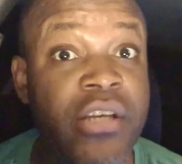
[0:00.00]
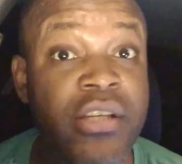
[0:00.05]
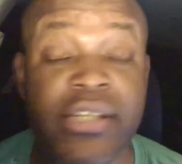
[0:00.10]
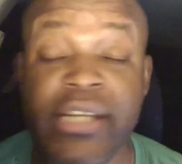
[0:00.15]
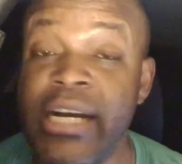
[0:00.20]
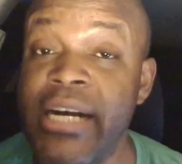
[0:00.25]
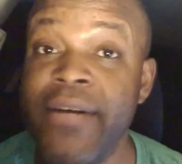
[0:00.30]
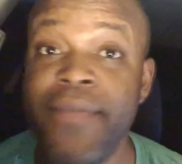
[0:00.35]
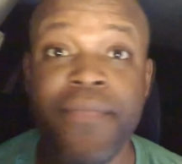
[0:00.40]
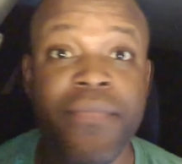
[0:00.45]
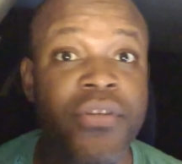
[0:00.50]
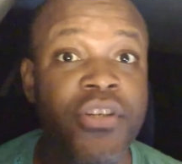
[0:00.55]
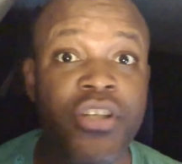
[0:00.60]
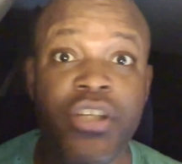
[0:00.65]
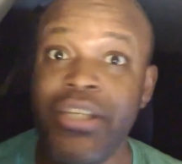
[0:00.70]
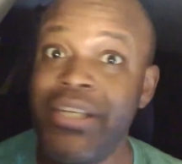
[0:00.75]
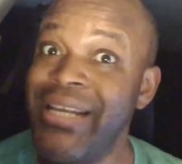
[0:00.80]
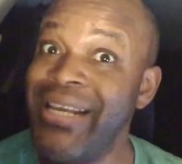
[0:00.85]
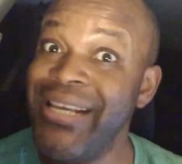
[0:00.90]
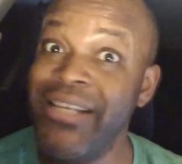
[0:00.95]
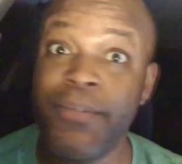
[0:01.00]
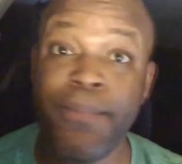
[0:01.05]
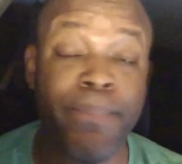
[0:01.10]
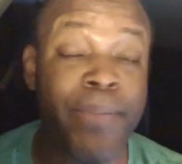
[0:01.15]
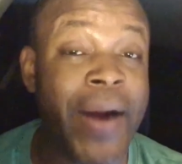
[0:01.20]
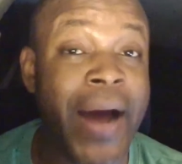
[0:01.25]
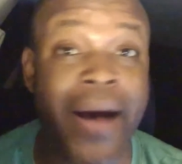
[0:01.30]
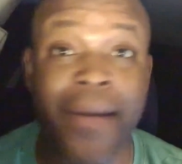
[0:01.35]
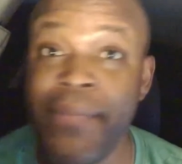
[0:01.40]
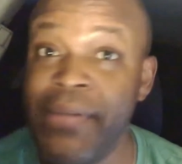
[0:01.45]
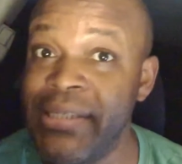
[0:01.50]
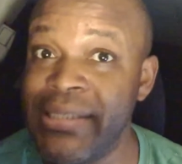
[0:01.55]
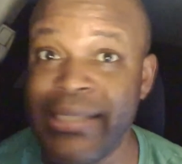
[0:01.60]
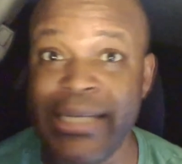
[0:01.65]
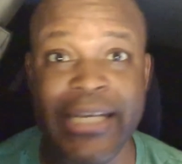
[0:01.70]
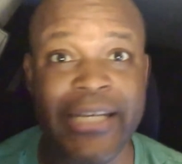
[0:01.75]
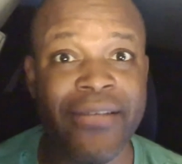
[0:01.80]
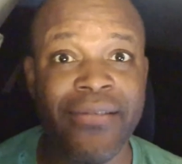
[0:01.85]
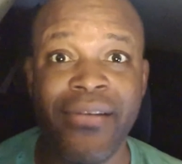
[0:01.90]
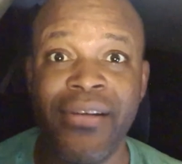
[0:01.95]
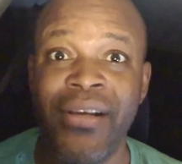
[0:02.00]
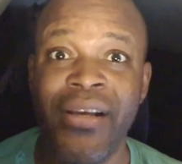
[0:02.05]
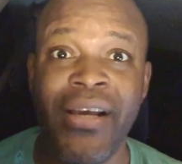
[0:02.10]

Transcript: some. Shit is promising.